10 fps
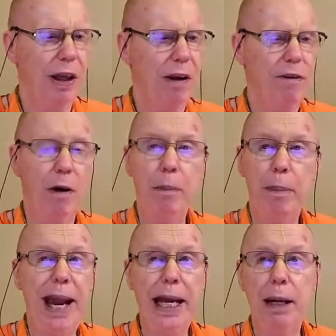for
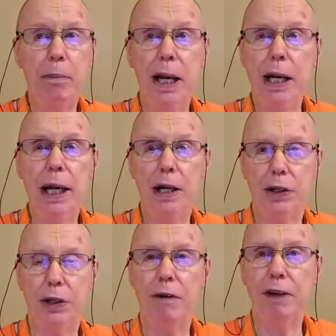many millions
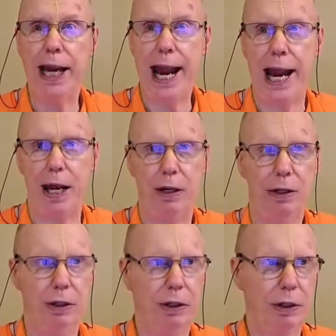of
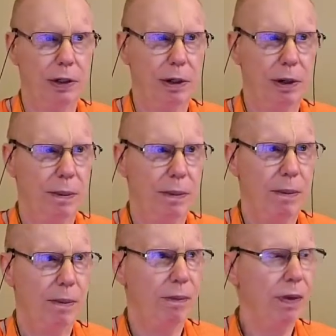years,
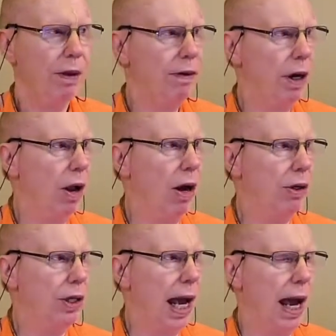for a long time.